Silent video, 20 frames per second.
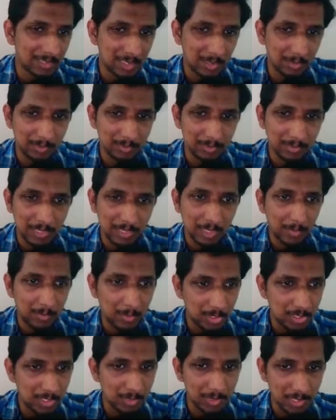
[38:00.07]
some
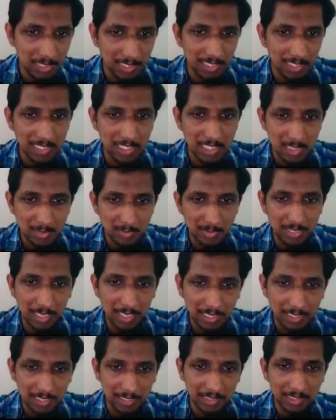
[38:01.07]
put some rearrangement,
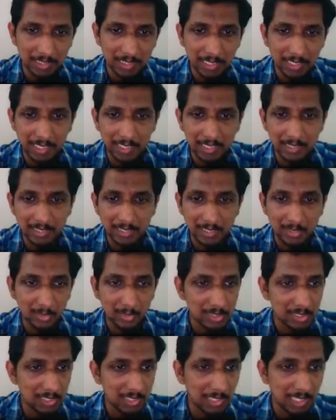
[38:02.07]
like it
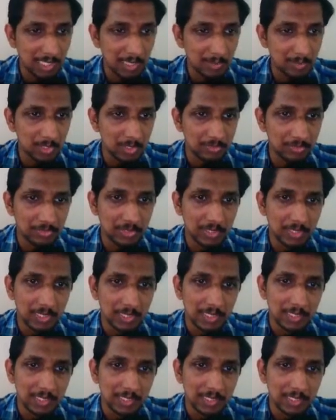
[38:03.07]
was in terms of